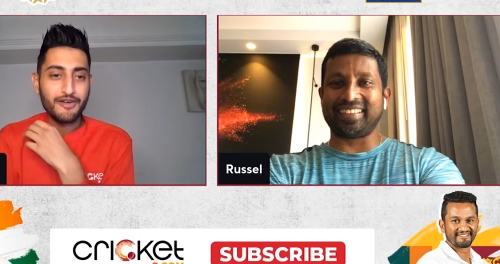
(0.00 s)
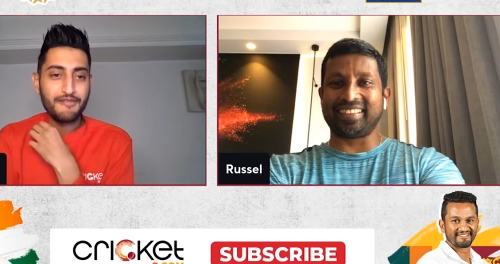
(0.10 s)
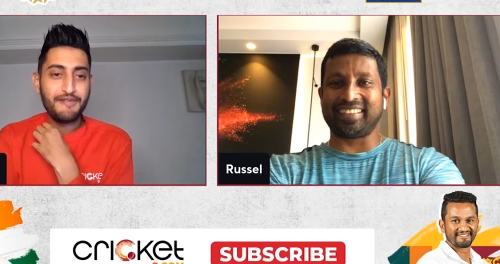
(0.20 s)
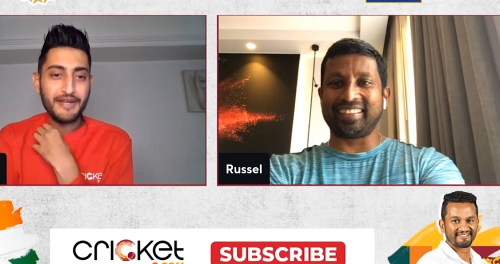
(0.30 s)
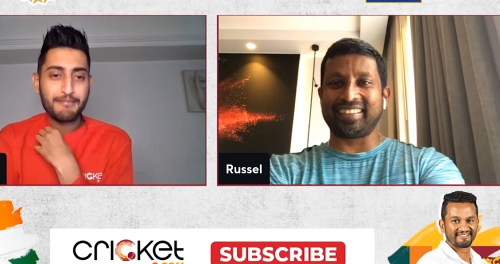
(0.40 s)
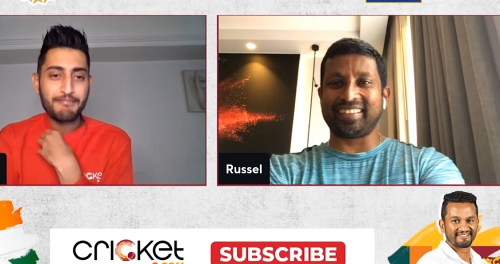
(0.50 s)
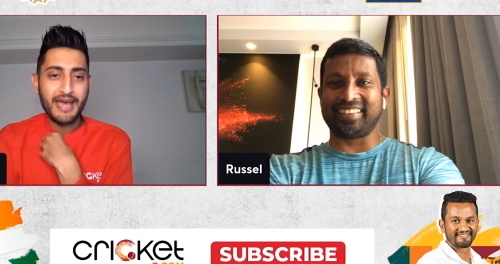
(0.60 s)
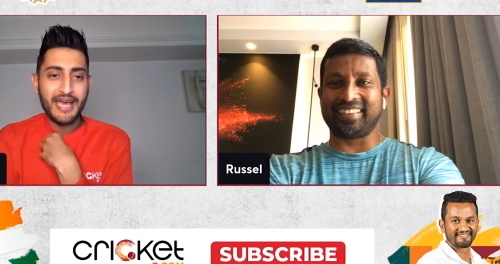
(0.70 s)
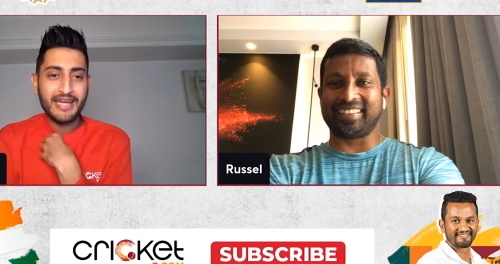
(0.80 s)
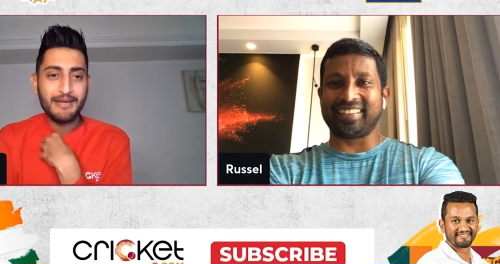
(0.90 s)
Speaker 1: a fit
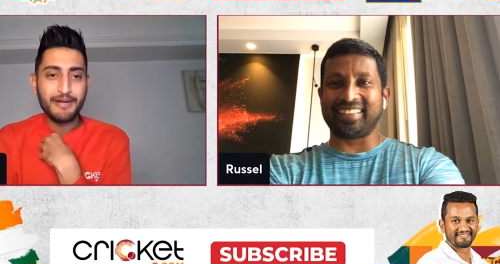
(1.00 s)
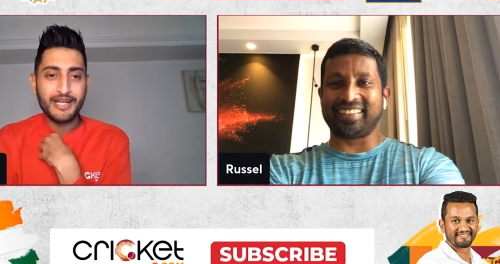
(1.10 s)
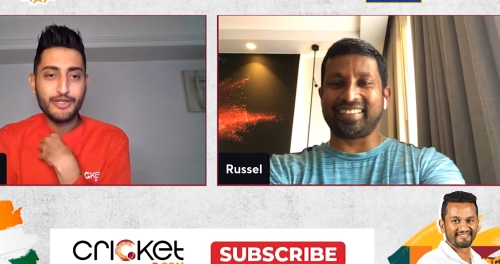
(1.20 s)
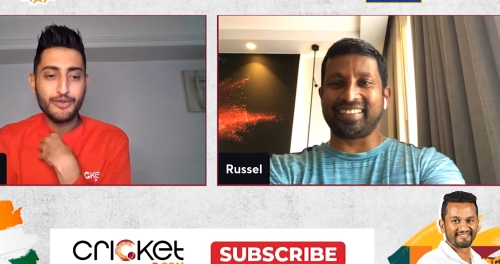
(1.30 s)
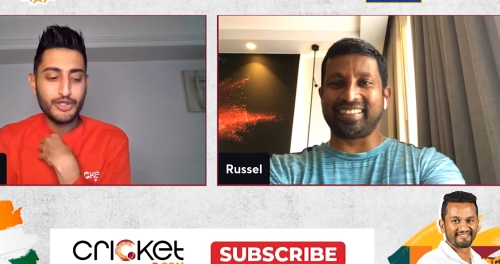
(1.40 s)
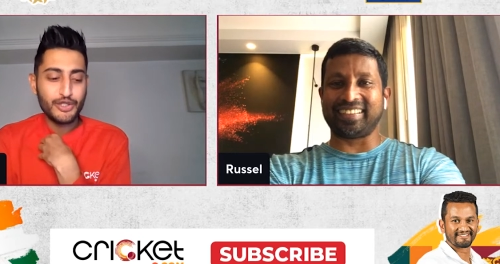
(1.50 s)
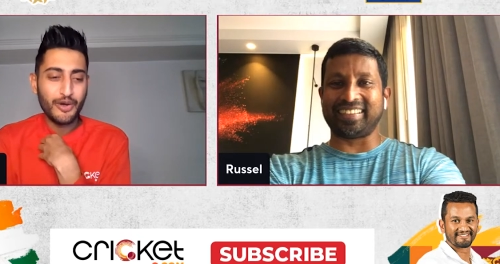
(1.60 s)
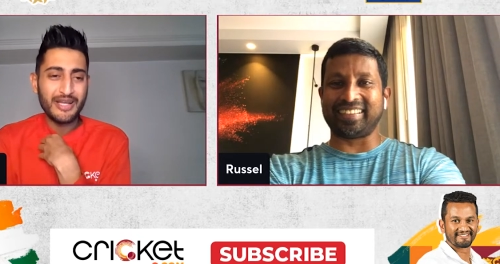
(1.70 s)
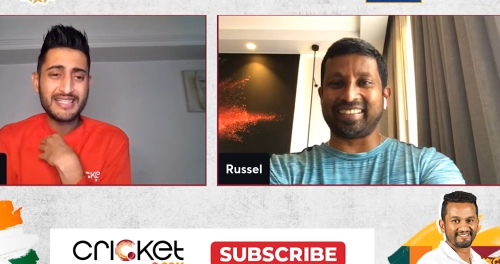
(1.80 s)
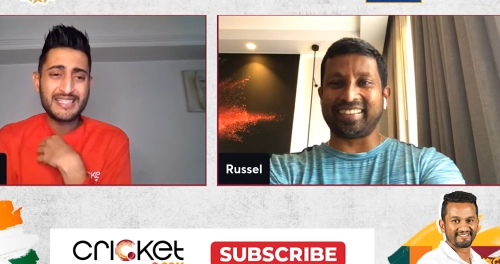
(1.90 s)
man, but are you
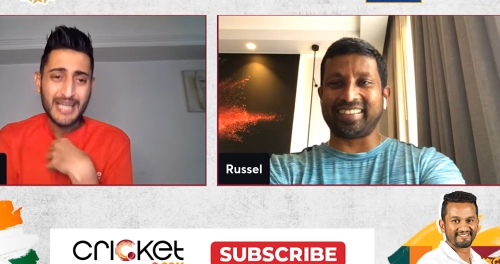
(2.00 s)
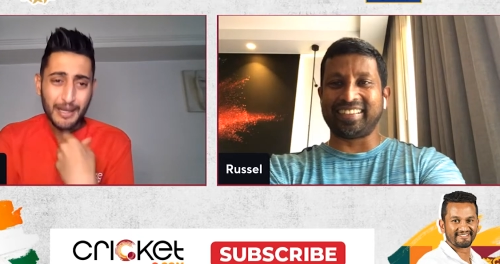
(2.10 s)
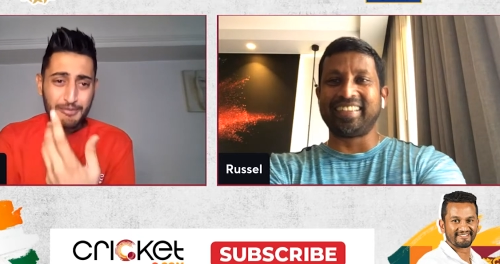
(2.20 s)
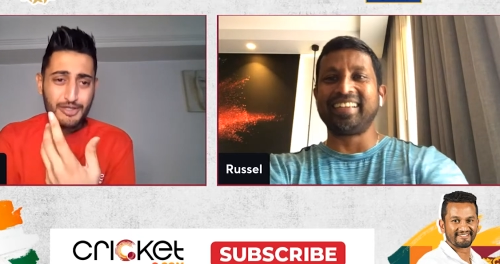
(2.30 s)
enjoying some